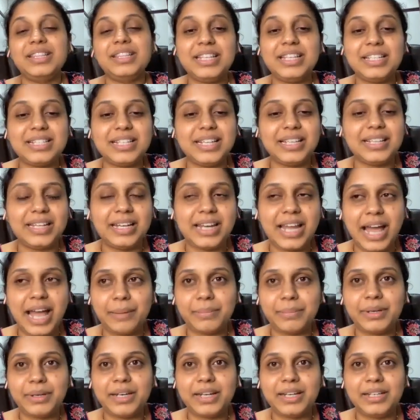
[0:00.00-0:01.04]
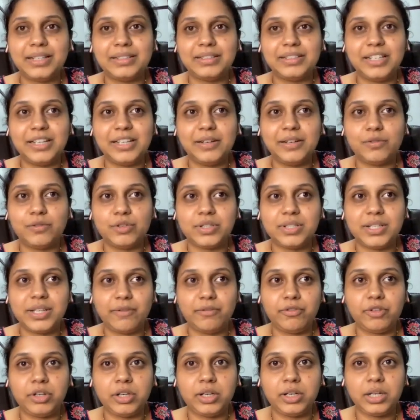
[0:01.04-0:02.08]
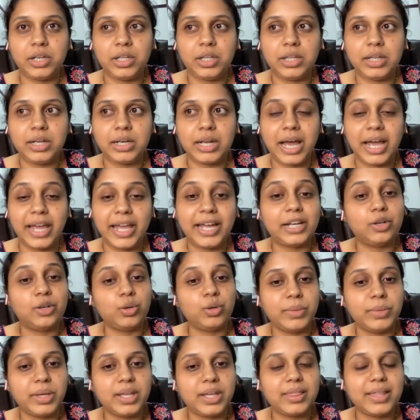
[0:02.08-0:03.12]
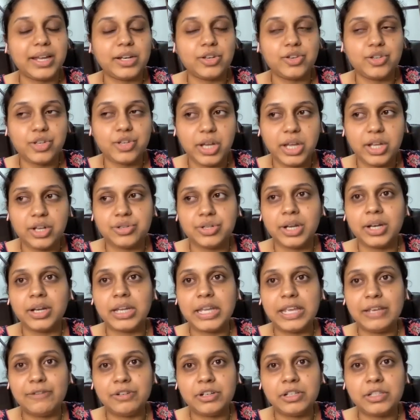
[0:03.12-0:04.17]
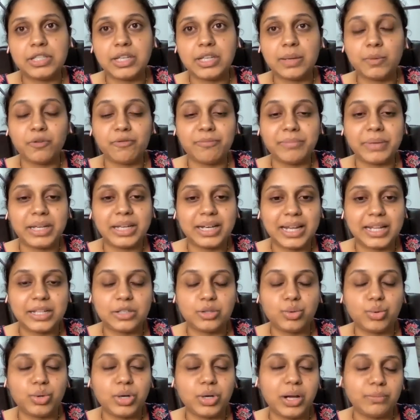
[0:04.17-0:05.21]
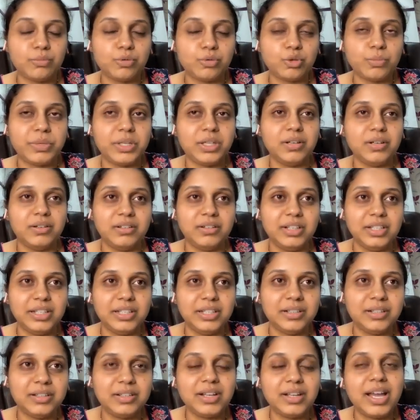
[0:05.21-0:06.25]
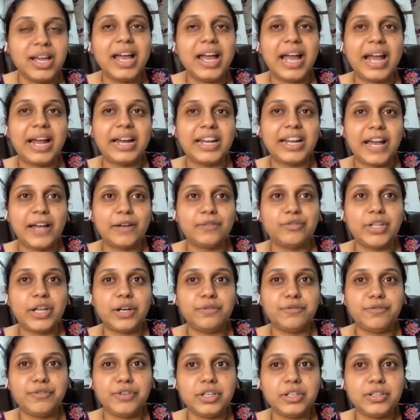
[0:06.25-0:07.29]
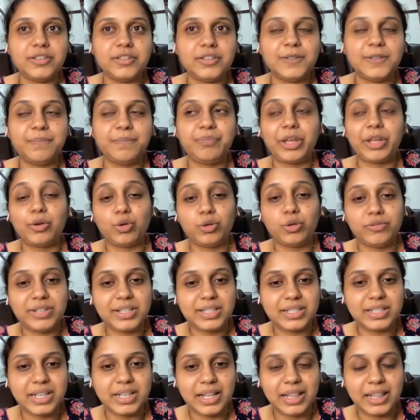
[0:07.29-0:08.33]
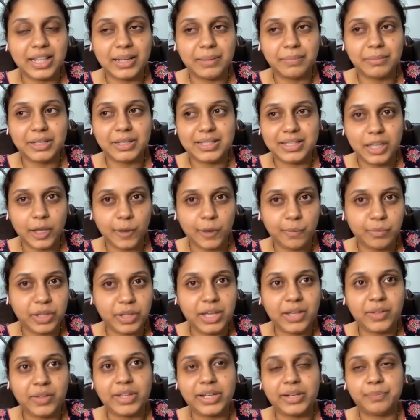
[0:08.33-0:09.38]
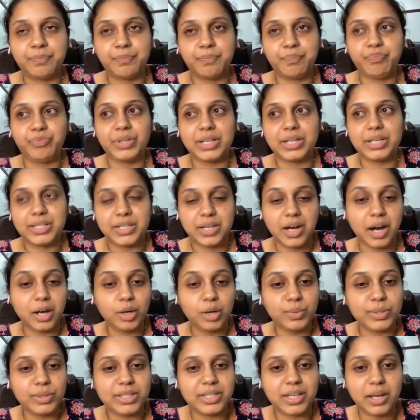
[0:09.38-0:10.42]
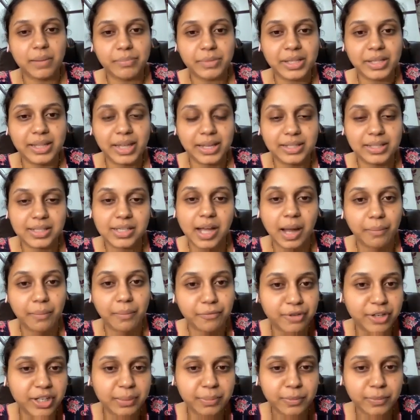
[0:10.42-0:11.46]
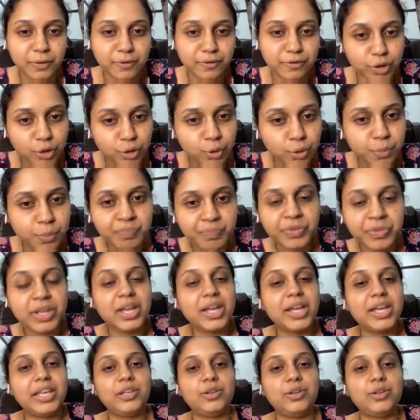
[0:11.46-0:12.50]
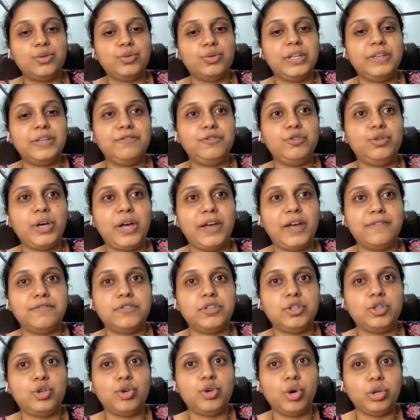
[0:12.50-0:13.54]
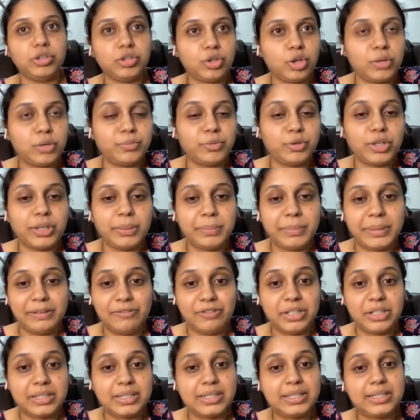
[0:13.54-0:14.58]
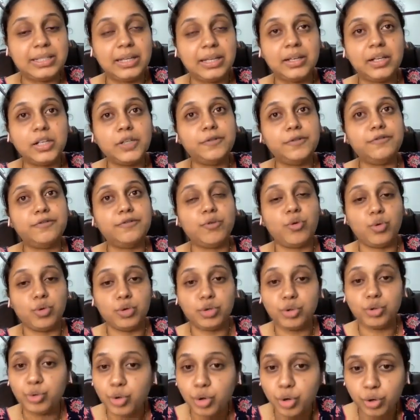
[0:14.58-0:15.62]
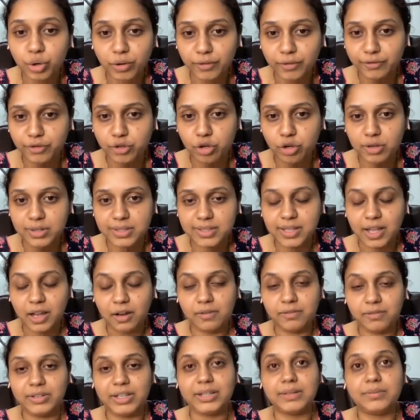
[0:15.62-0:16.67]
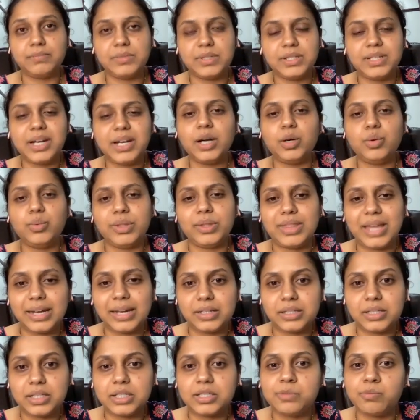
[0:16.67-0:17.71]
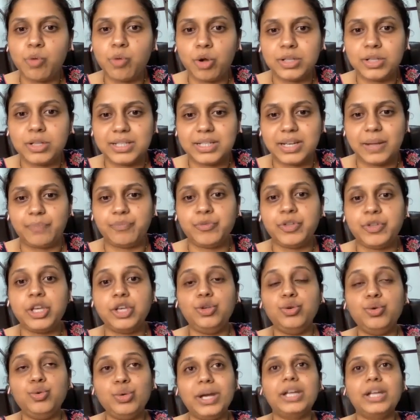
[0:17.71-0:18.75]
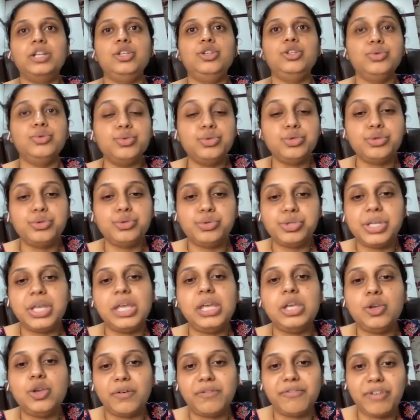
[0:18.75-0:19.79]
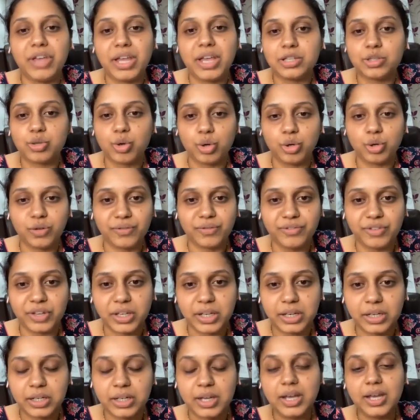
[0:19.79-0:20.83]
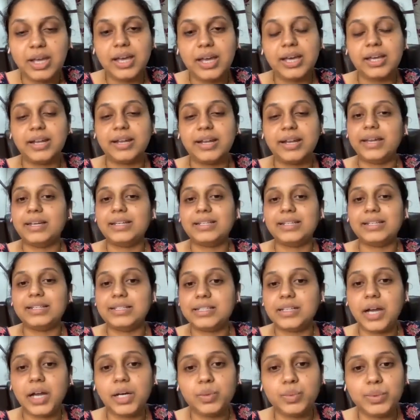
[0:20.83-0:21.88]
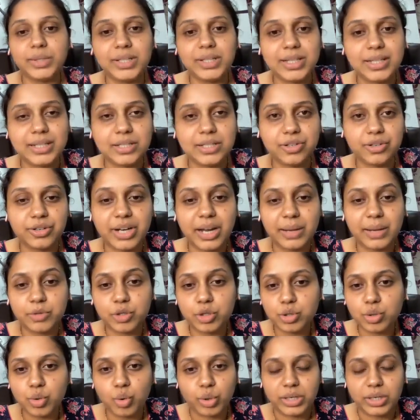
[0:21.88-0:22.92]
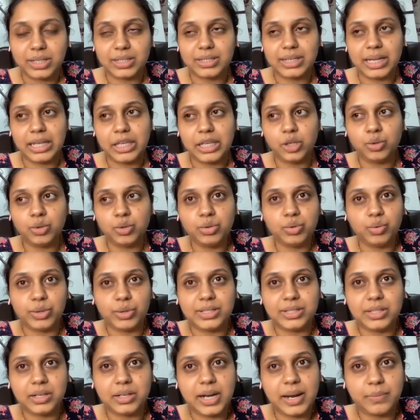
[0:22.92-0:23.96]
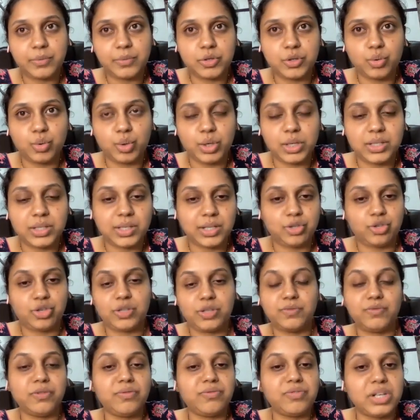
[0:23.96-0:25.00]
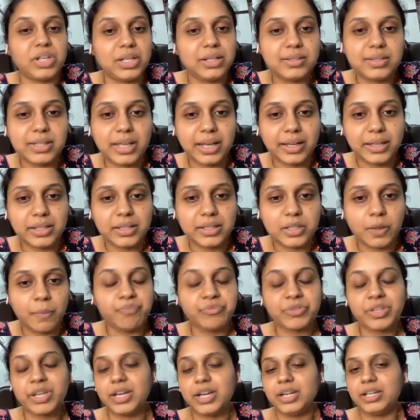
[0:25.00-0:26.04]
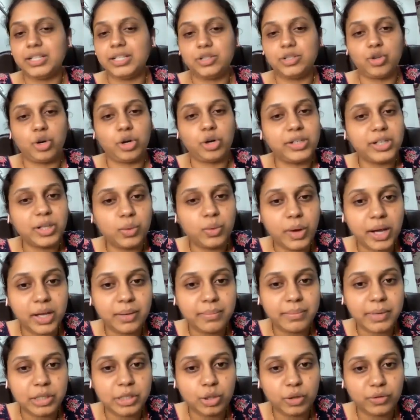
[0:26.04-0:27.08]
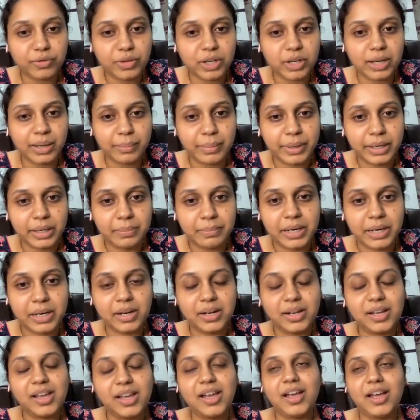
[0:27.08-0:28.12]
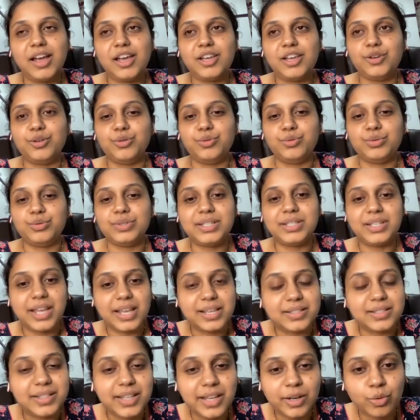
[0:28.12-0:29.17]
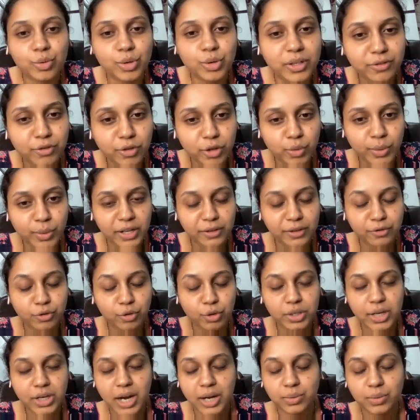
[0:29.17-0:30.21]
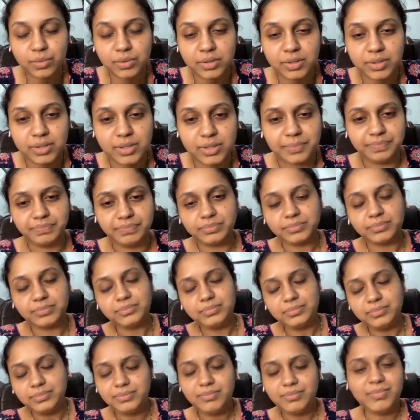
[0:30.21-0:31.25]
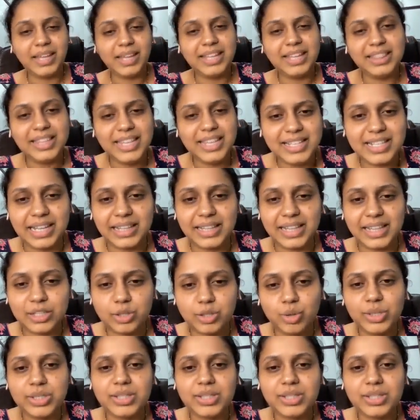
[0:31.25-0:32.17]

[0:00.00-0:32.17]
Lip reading: Things like that happen. And it was definitely that I had to make that change. And even some of my clients who come to me earlier and have that fear, I always tell them the same thing, that start with something that's comfortable for you. If you have not at all put up even a single photo of yourself, start with that. It's a small step. You get used to seeing your face on your feed, right? Then start with Instagram stories. Like, Instagram stories are just 15 seconds, does not require much of a commitment, stays there only for 24 hours. and things like that.